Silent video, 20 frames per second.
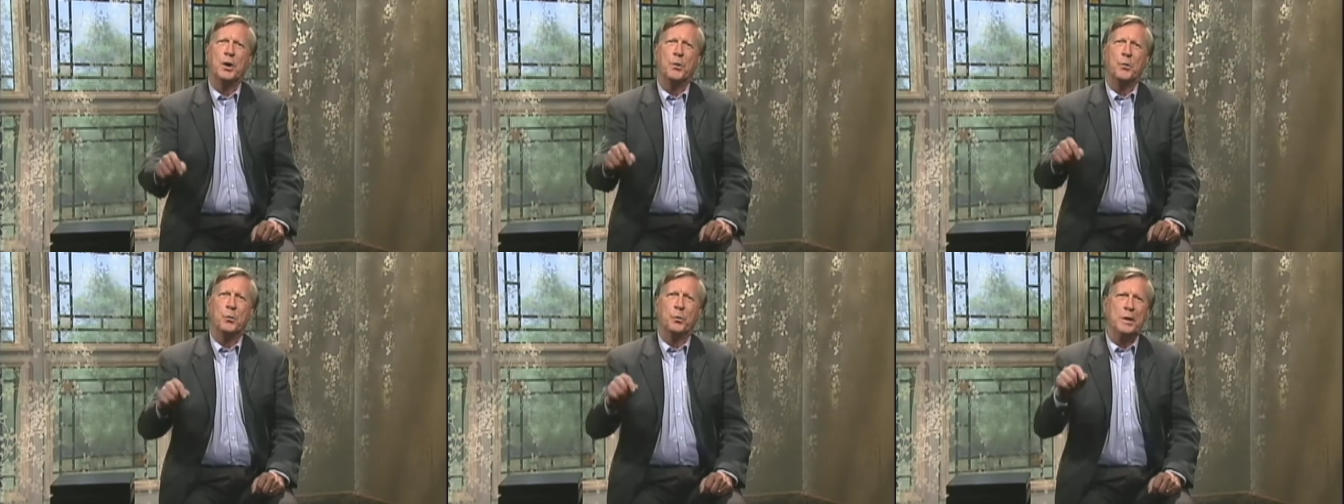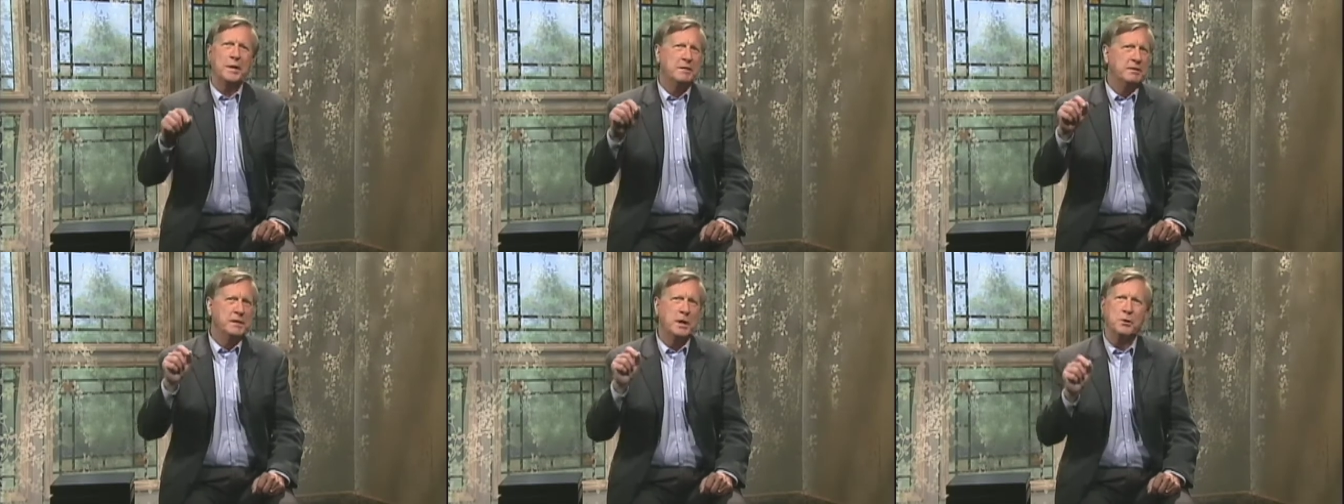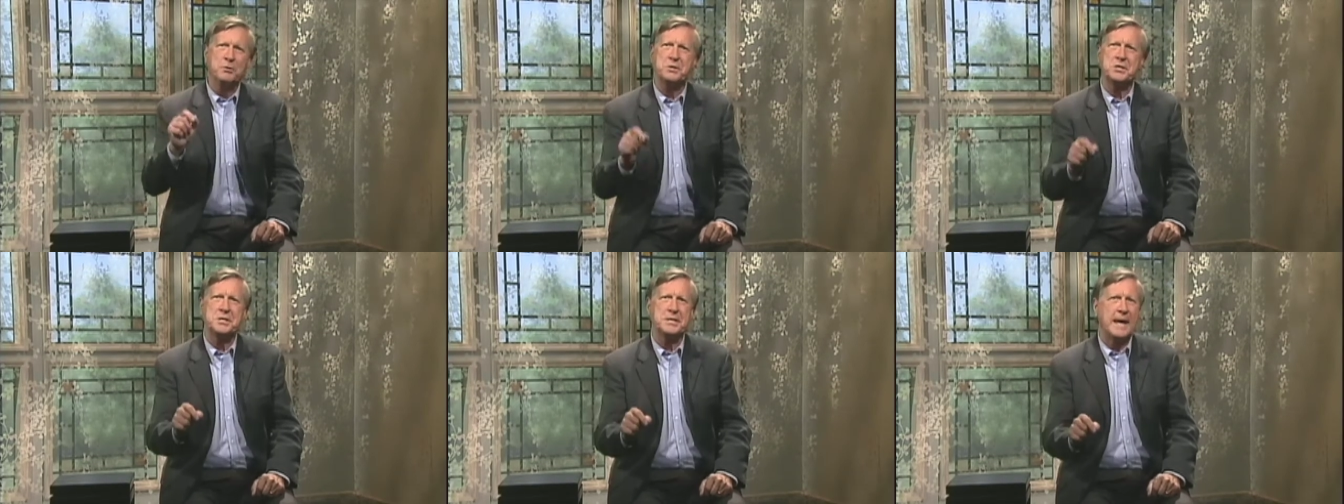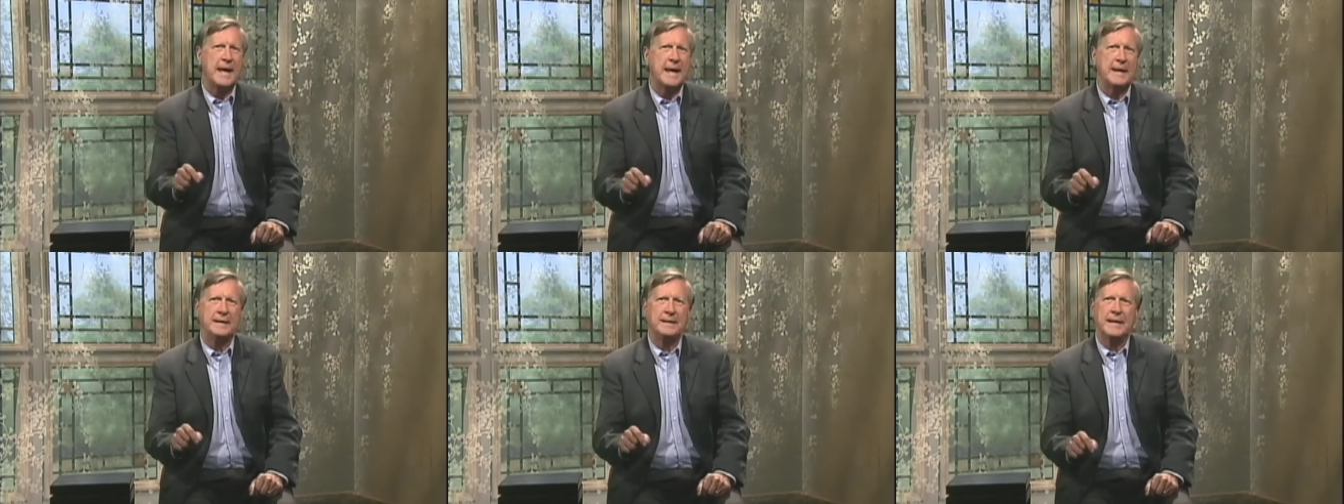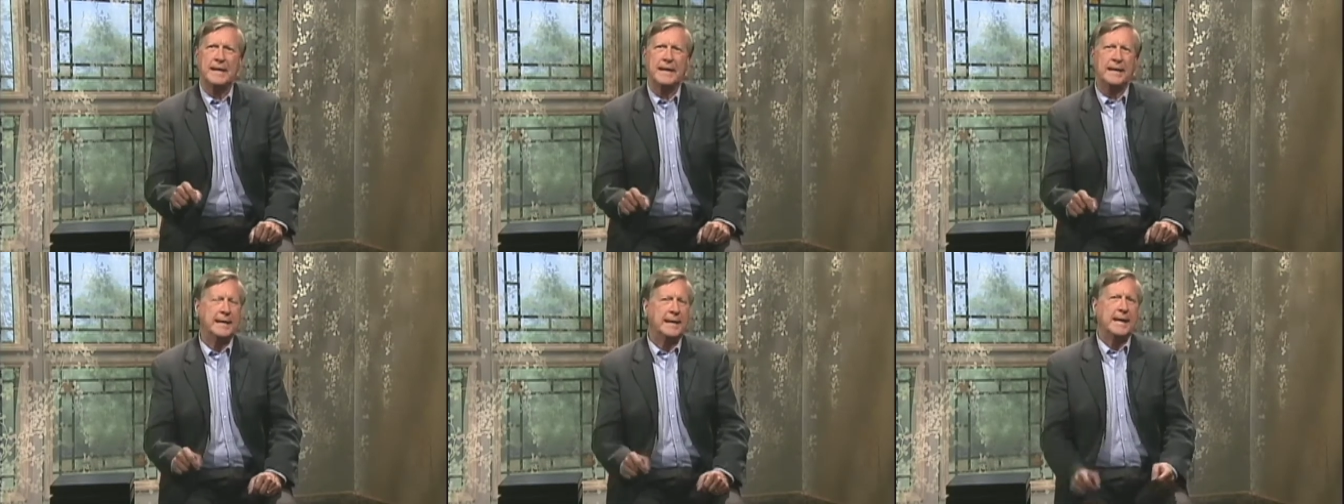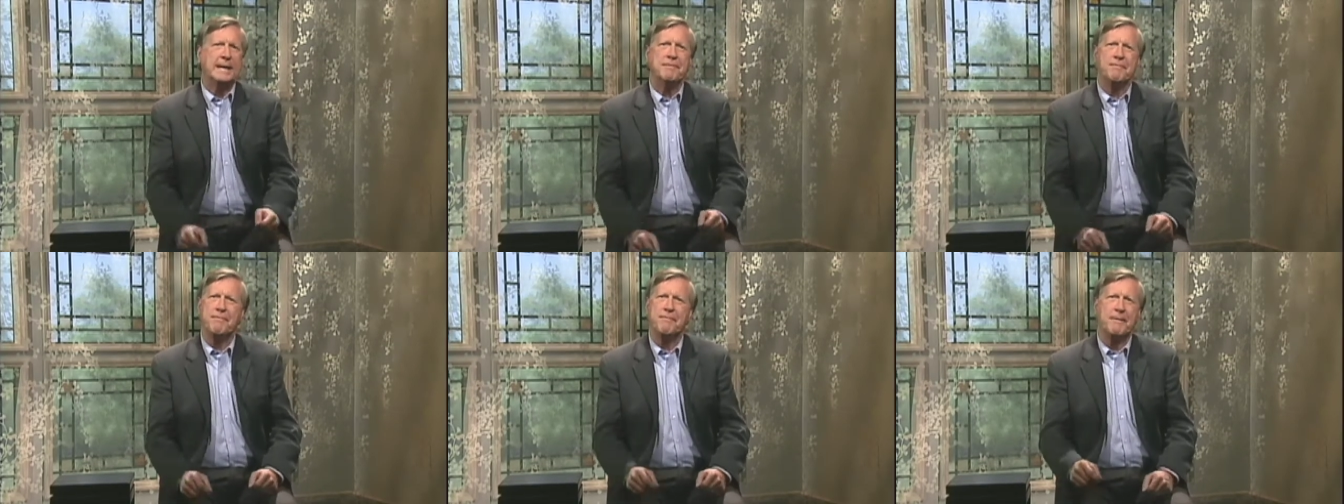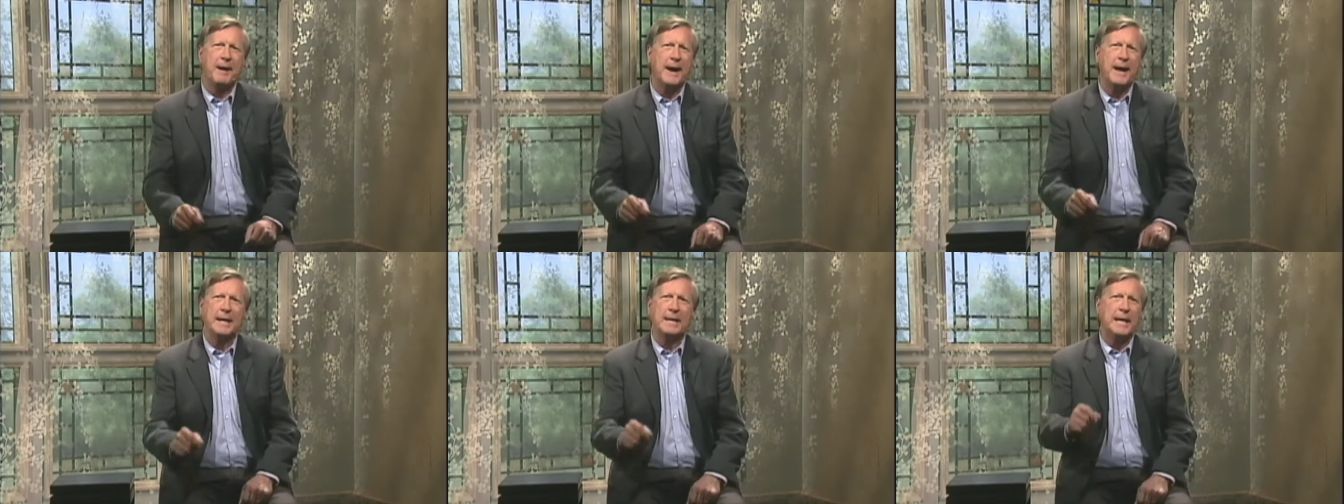with no standing can
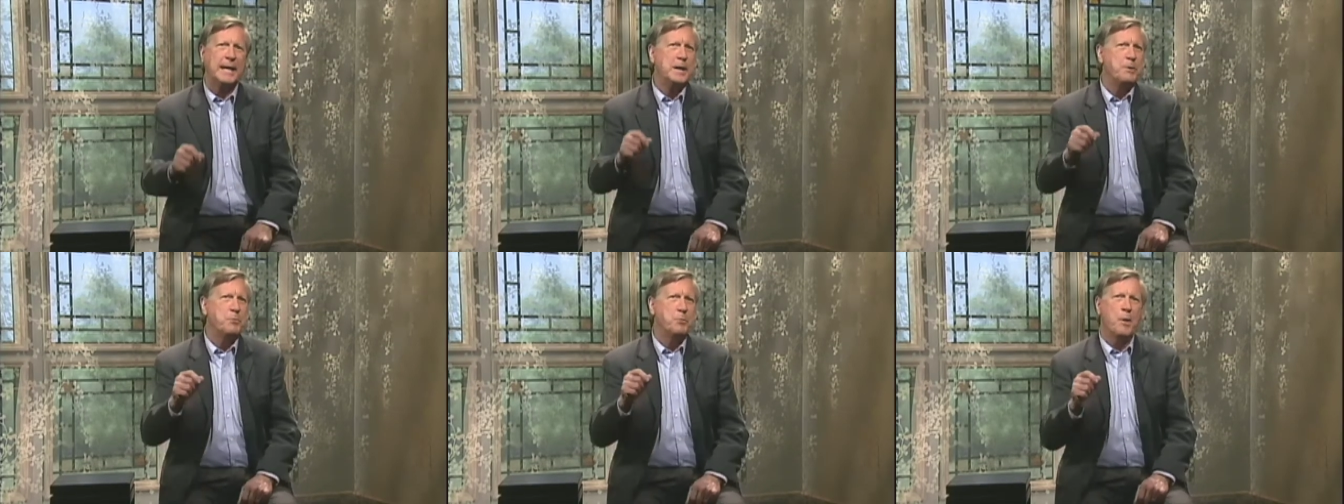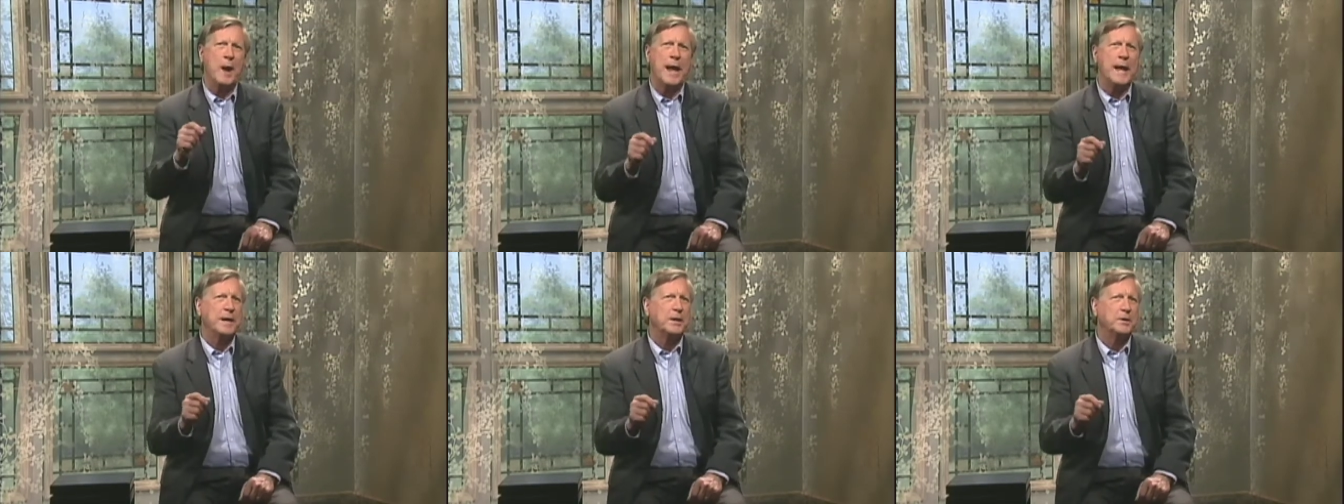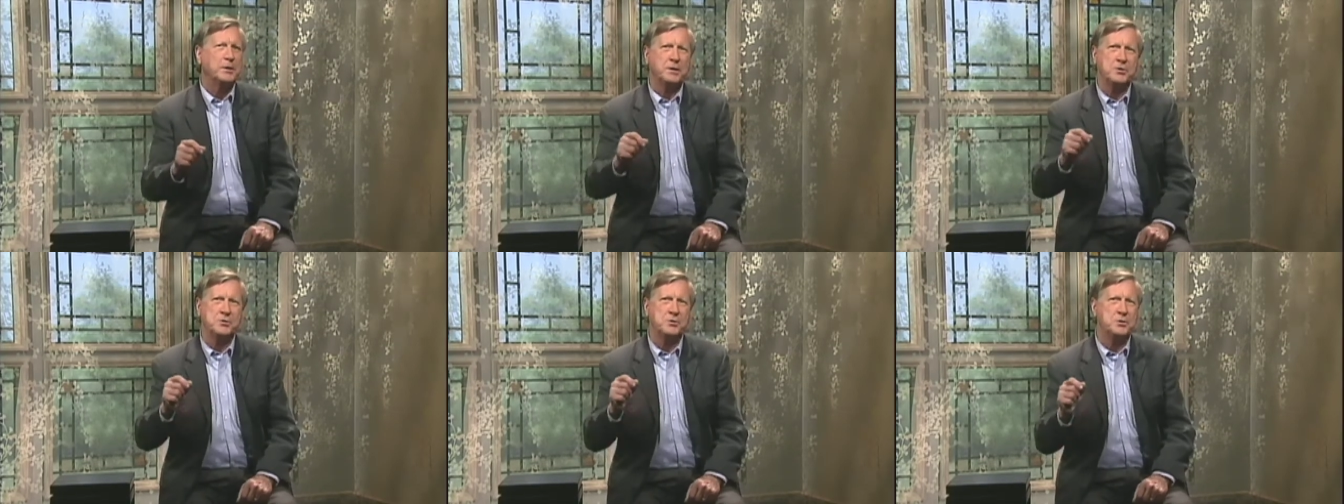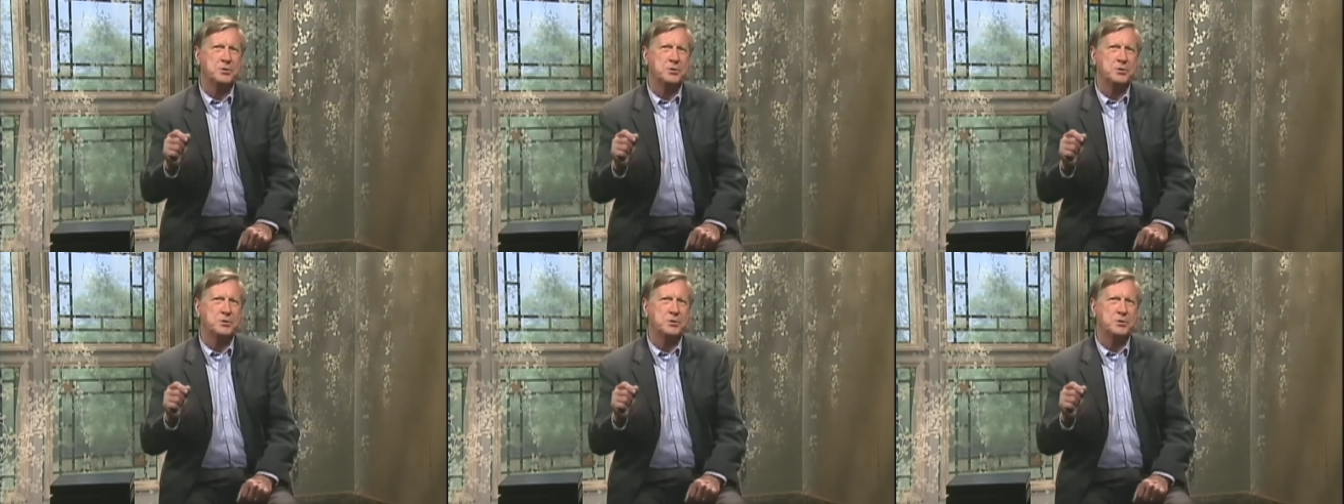finally wrangle